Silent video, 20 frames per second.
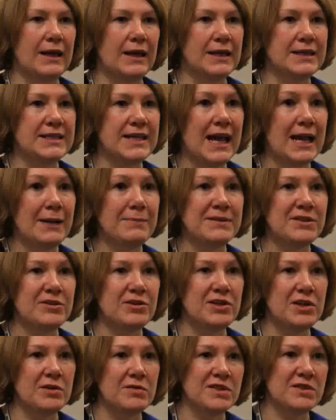It helps
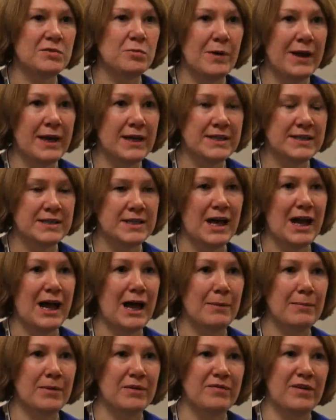reduce waste,
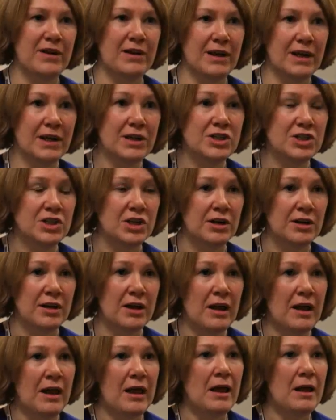harm and variation
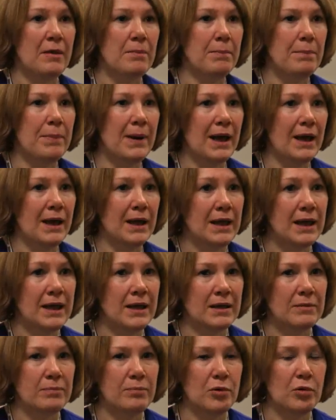by
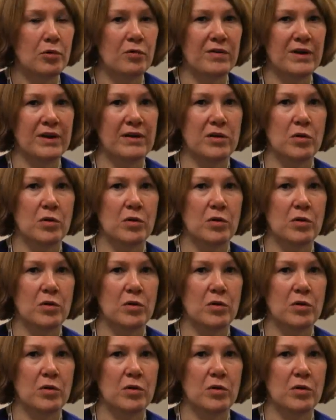improving